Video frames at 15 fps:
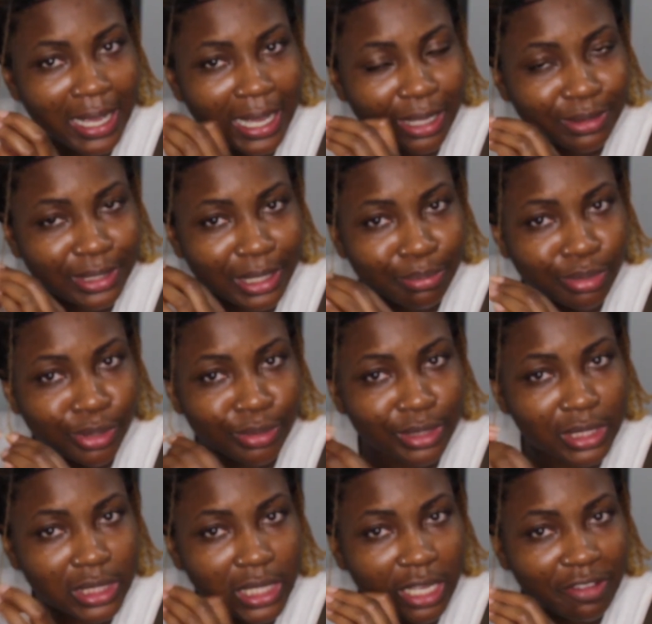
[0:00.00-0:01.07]
out there broke
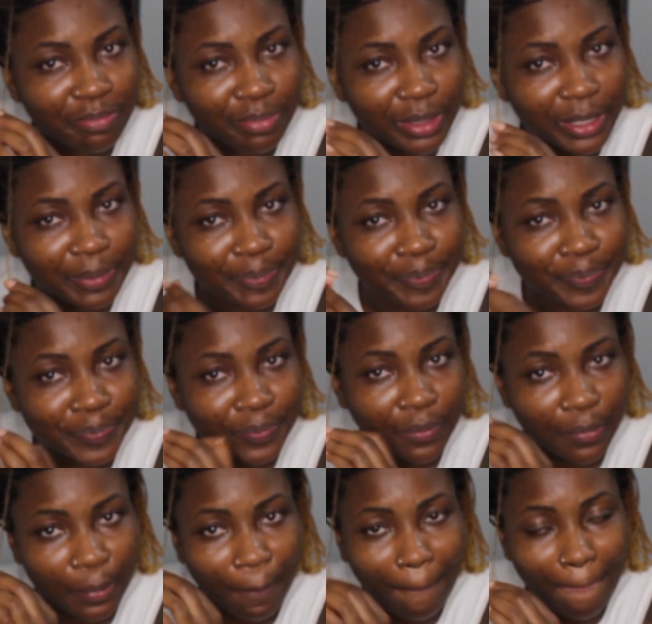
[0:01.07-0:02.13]
and stuff, but
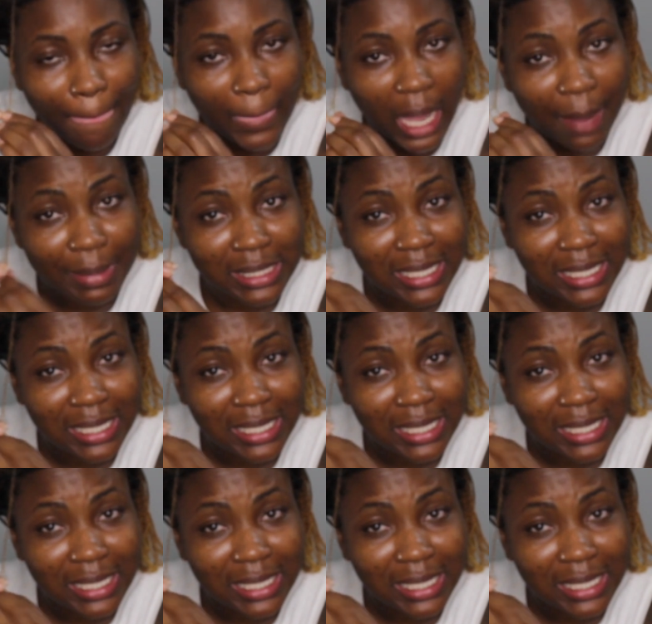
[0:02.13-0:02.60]
I'm